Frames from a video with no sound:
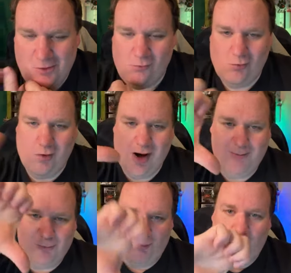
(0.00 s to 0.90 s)
Womp,
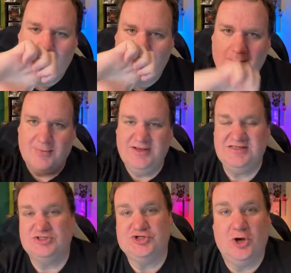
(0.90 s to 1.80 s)
womp. It
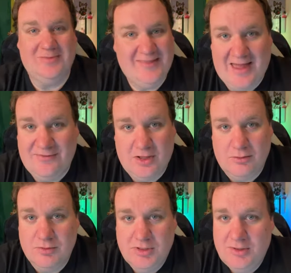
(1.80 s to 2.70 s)
doesn't show me that, though.
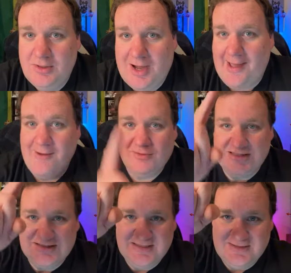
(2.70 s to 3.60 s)
I only
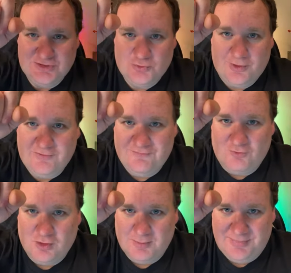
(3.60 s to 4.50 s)
see the
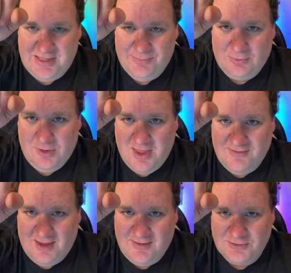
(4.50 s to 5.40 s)
24 people and
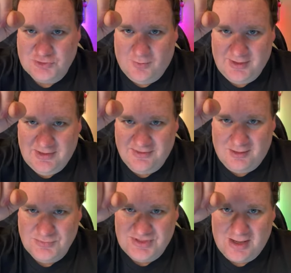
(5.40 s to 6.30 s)
then the 20
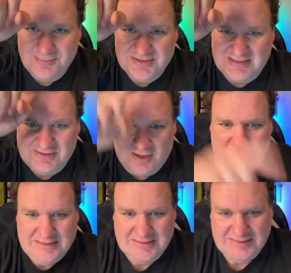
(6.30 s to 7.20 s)
thumbs ups. That's all
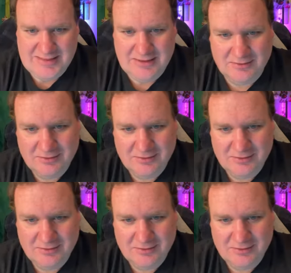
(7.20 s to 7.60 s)
I can see.